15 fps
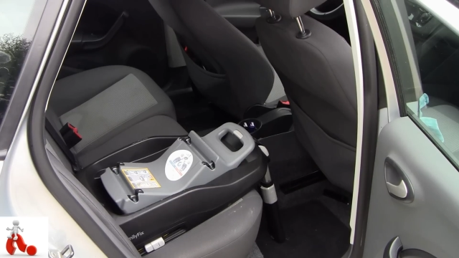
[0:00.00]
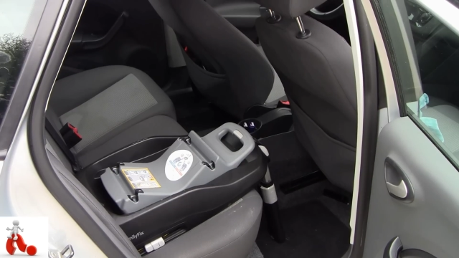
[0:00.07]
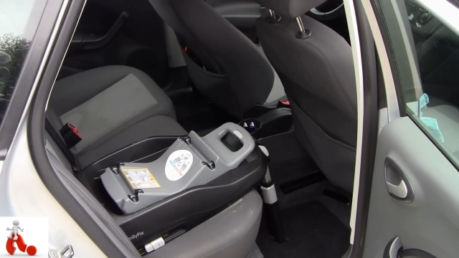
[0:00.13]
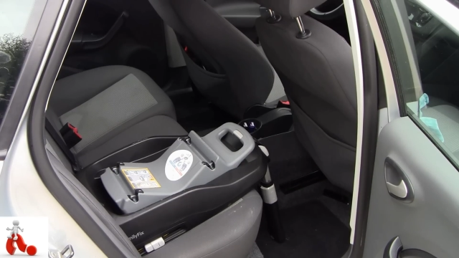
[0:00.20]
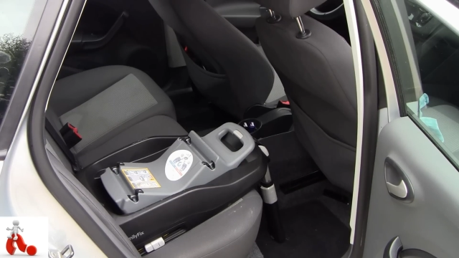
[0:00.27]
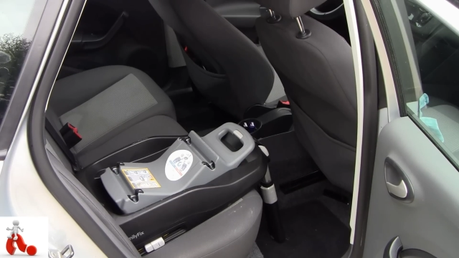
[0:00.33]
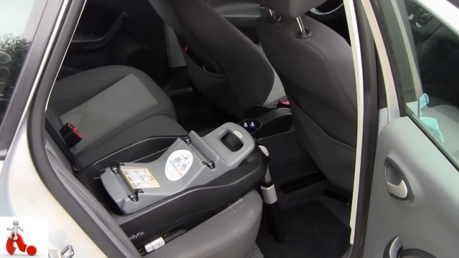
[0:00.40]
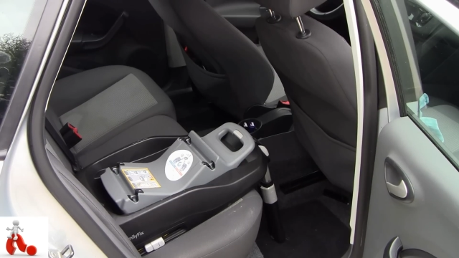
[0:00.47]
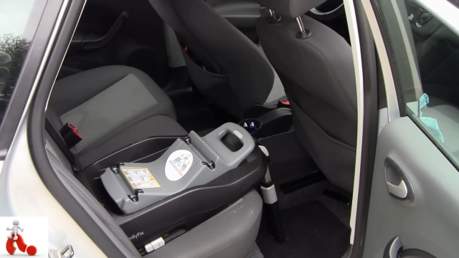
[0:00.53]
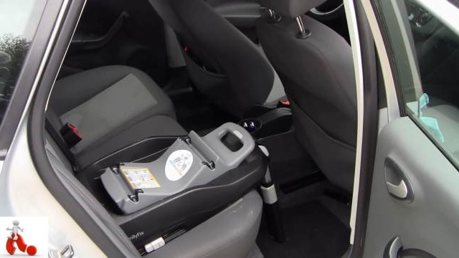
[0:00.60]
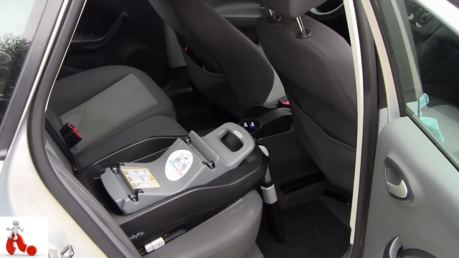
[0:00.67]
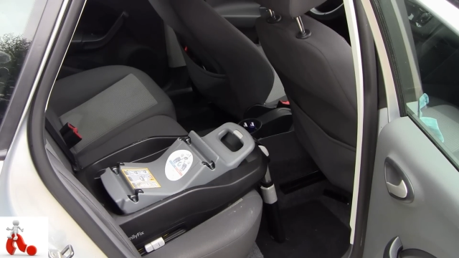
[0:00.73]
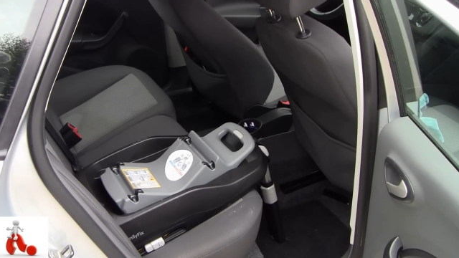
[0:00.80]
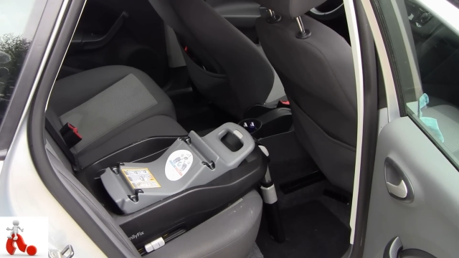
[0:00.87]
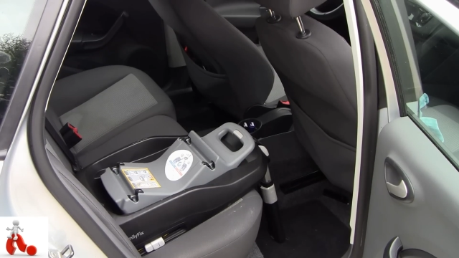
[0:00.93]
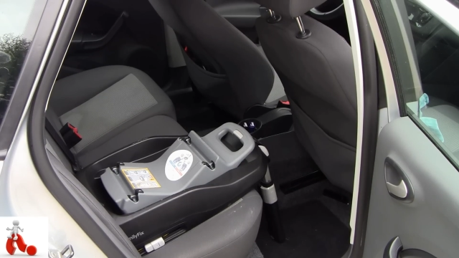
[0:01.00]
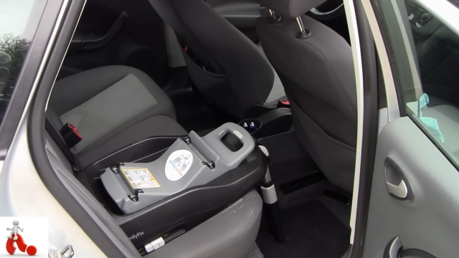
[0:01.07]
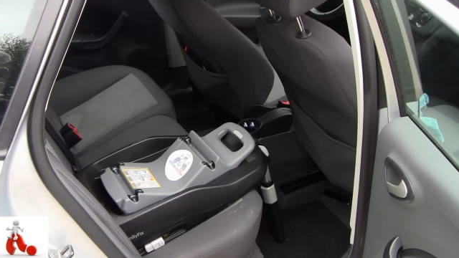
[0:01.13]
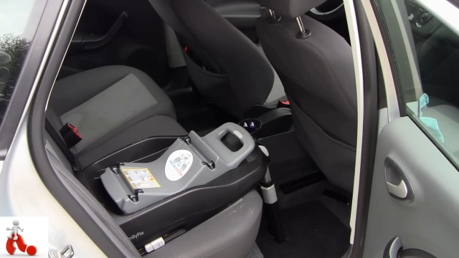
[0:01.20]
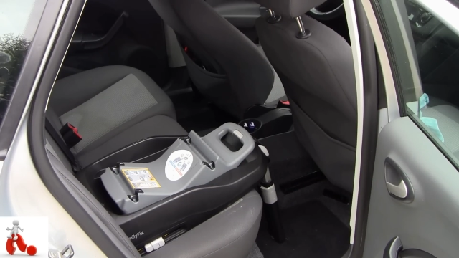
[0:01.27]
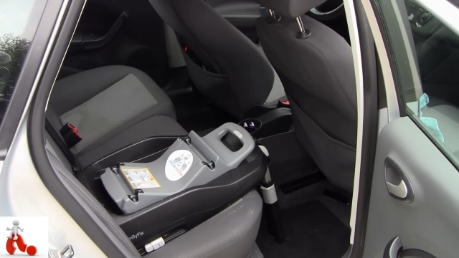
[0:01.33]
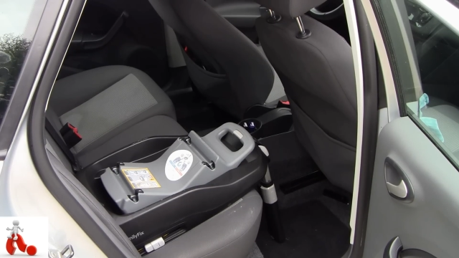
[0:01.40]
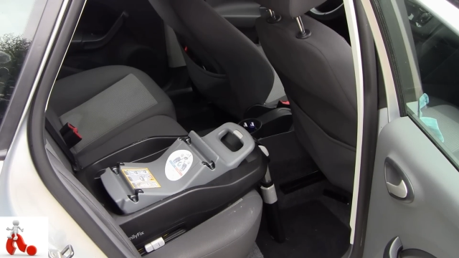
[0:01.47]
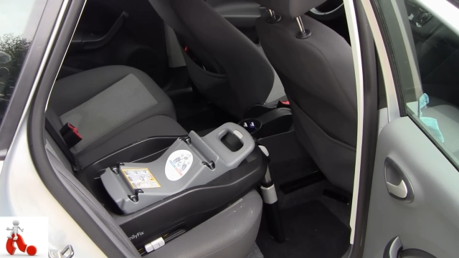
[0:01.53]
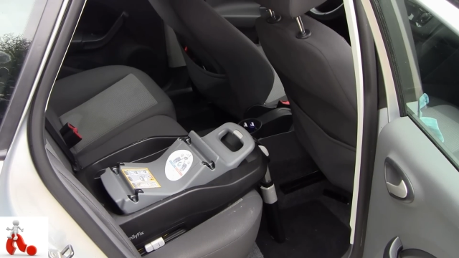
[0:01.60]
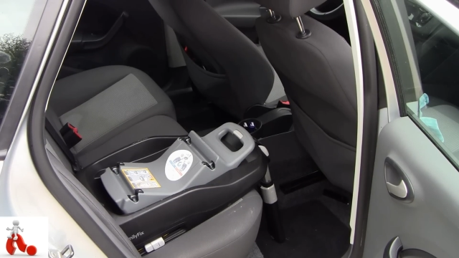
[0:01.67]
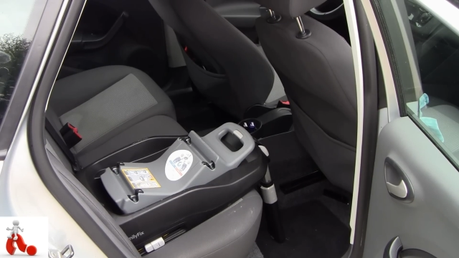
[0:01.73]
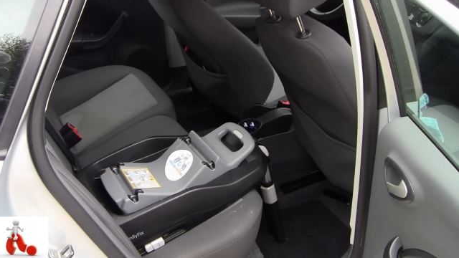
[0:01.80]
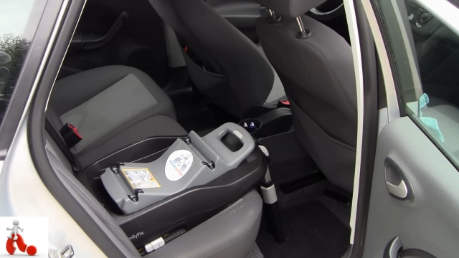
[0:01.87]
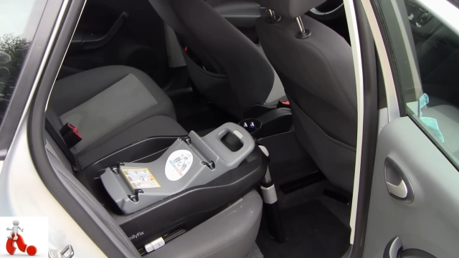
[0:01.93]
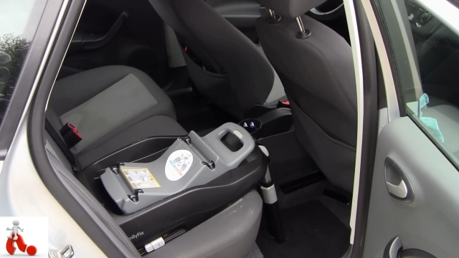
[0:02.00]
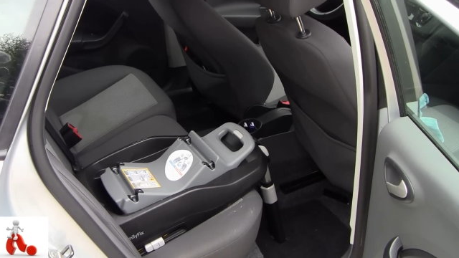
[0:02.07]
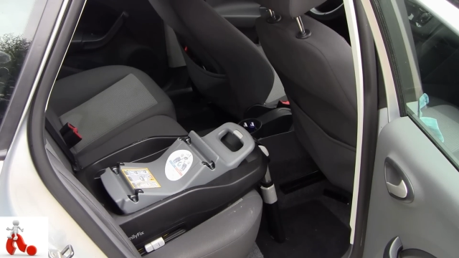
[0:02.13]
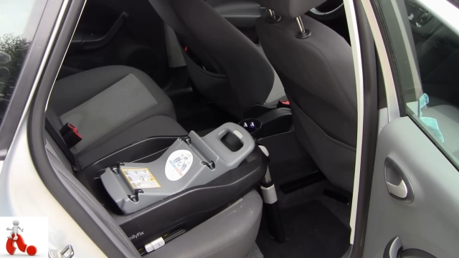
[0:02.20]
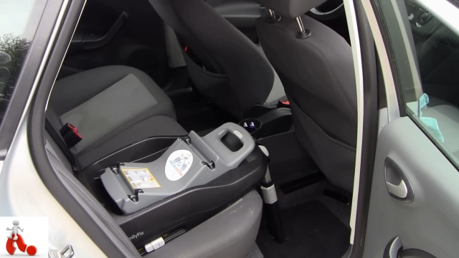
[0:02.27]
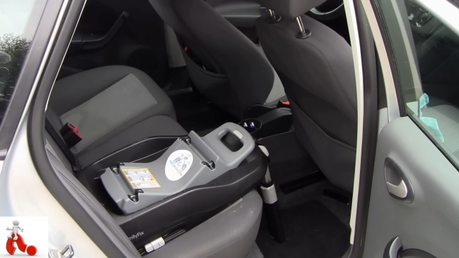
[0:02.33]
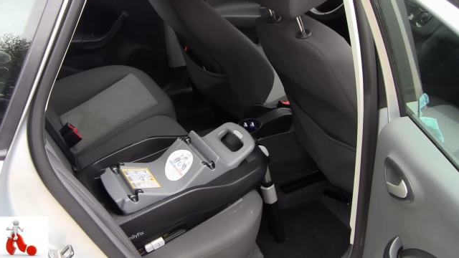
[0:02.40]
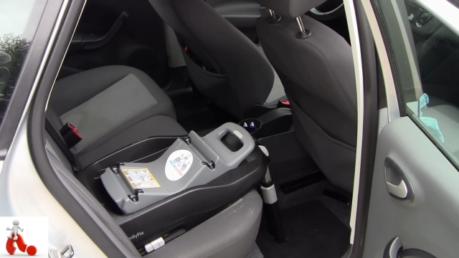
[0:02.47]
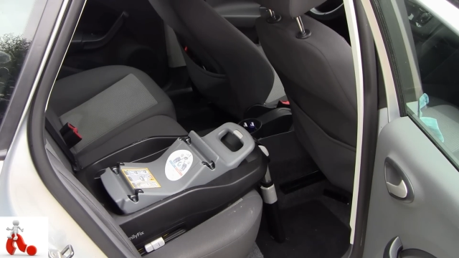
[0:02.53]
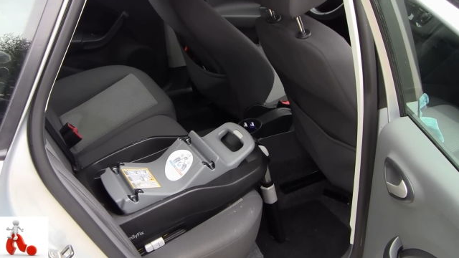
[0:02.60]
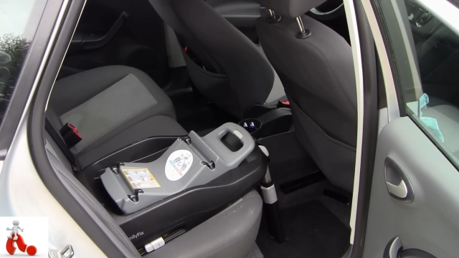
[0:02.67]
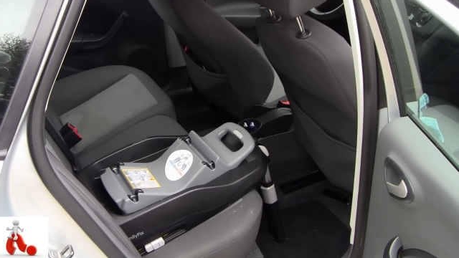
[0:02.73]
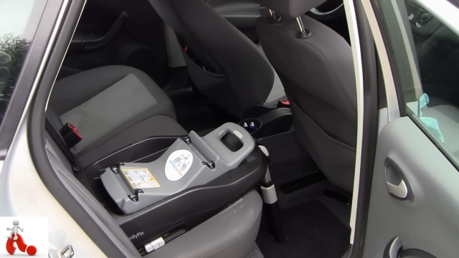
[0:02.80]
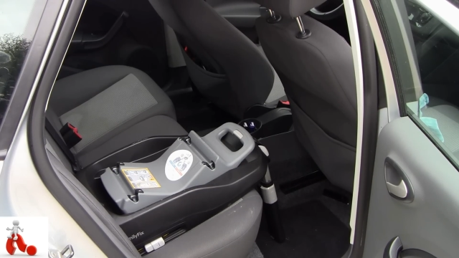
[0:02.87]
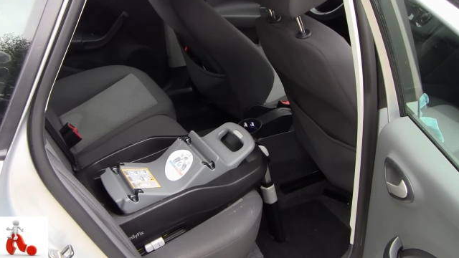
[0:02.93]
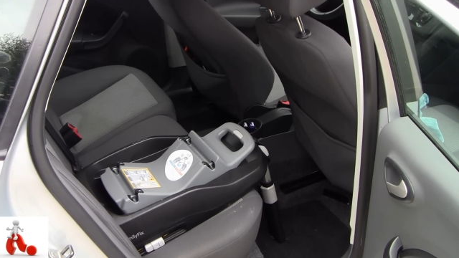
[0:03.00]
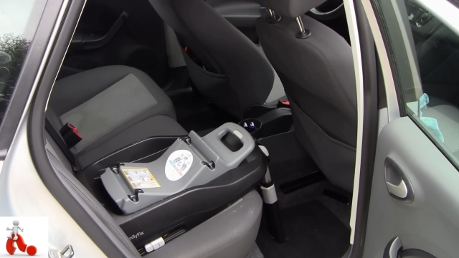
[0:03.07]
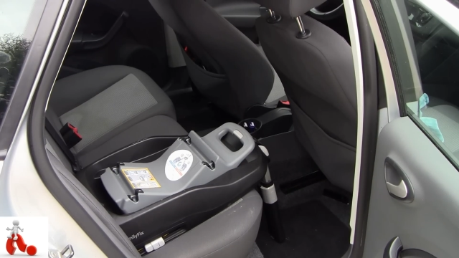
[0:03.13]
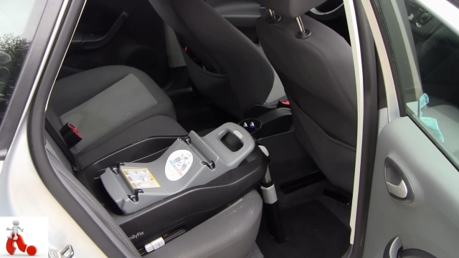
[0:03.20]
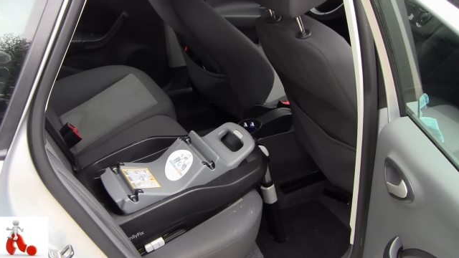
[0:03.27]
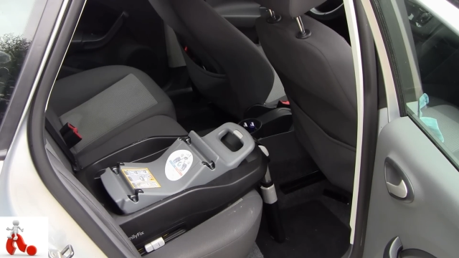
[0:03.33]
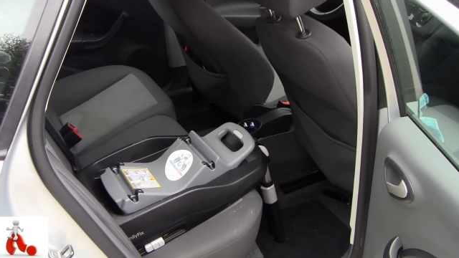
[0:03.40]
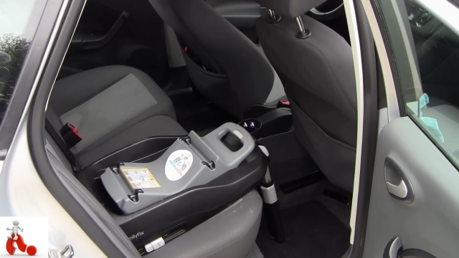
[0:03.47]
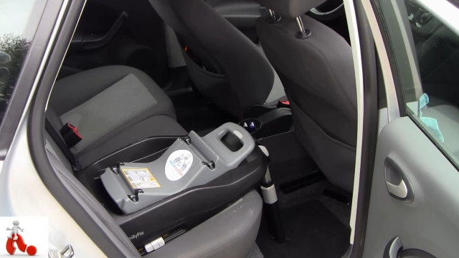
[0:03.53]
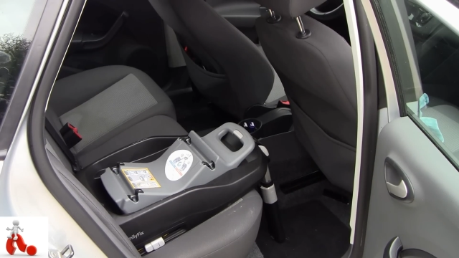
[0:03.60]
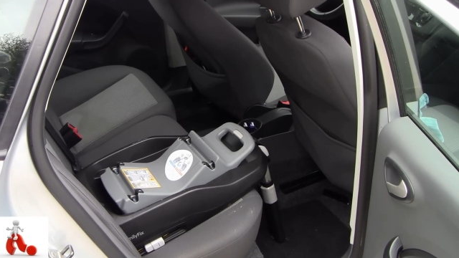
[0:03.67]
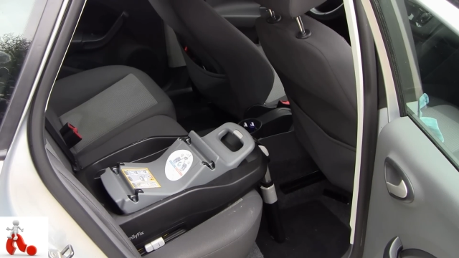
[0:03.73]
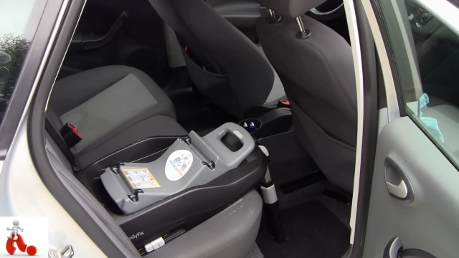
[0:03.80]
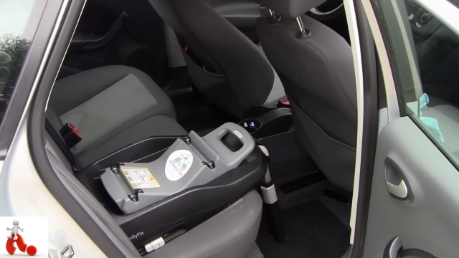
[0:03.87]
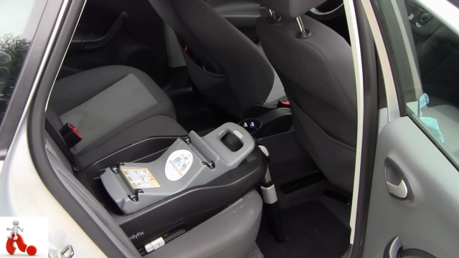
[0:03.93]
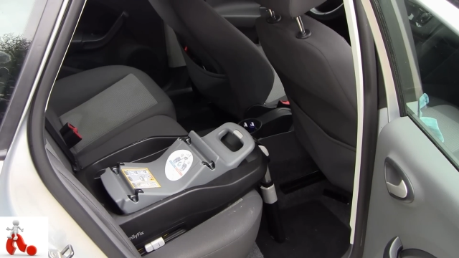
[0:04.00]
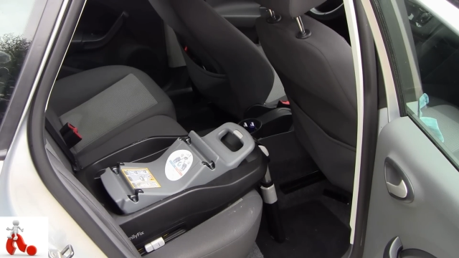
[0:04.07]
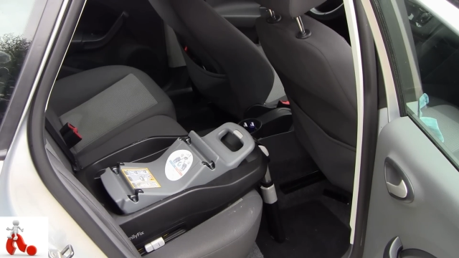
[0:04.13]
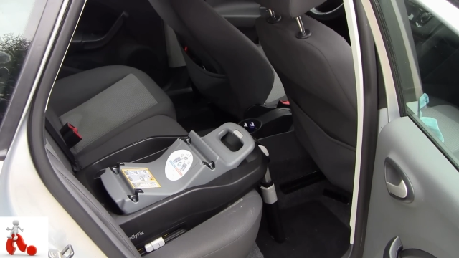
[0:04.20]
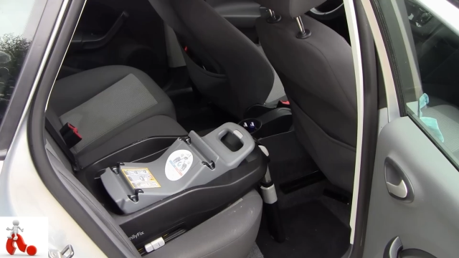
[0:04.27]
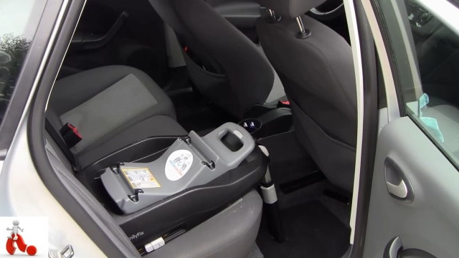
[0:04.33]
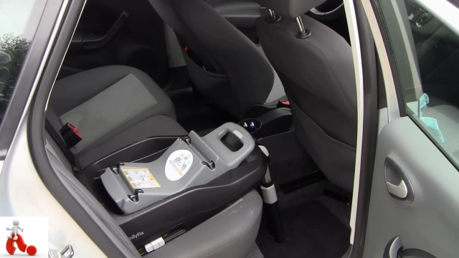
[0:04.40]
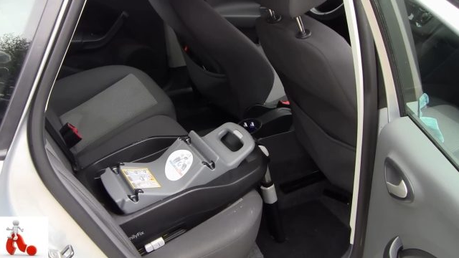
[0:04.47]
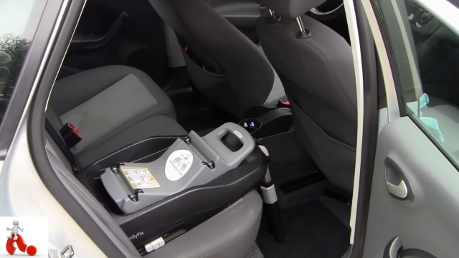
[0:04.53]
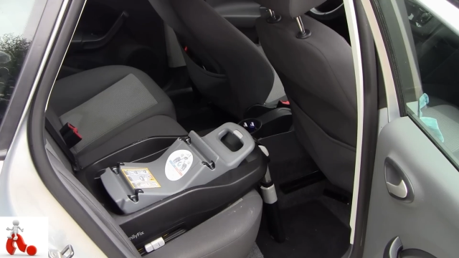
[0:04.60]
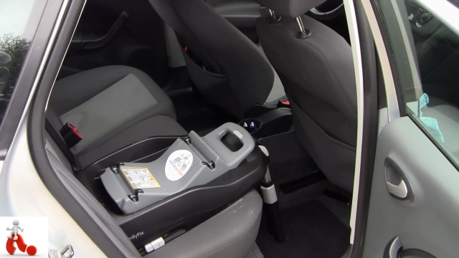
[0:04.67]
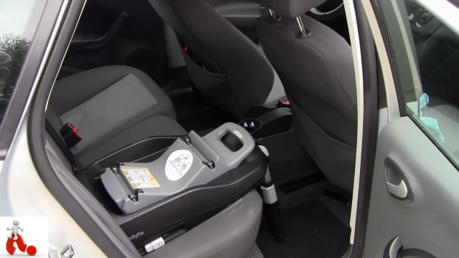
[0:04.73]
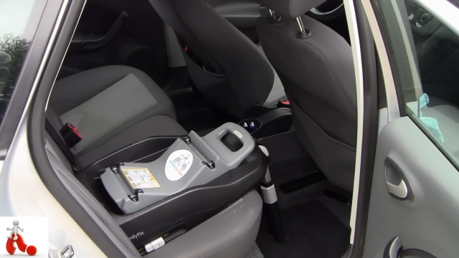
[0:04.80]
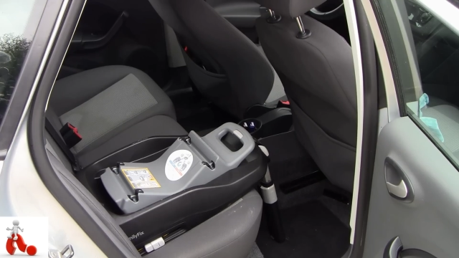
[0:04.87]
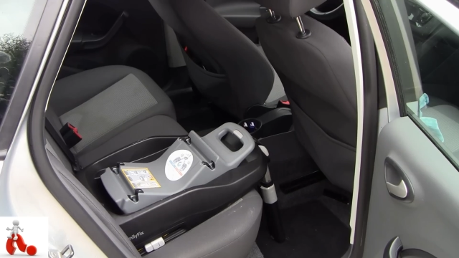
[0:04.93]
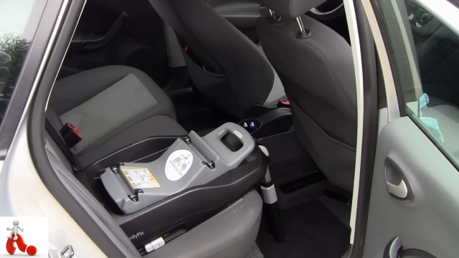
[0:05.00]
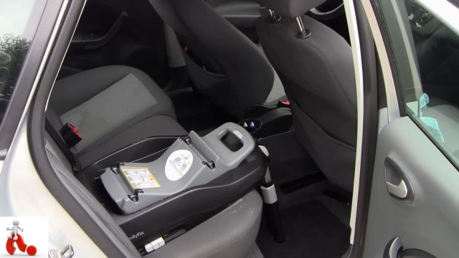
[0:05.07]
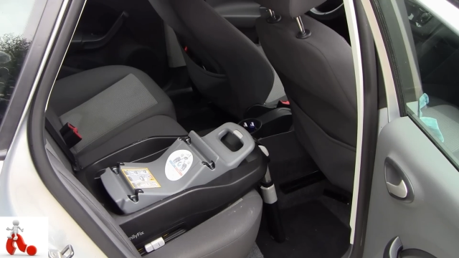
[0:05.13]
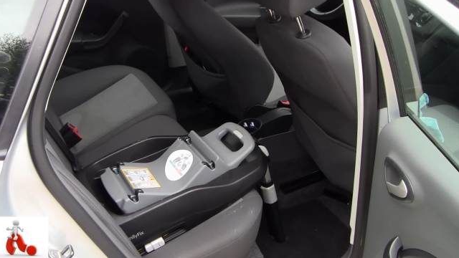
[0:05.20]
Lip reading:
[unreadable: no face in view]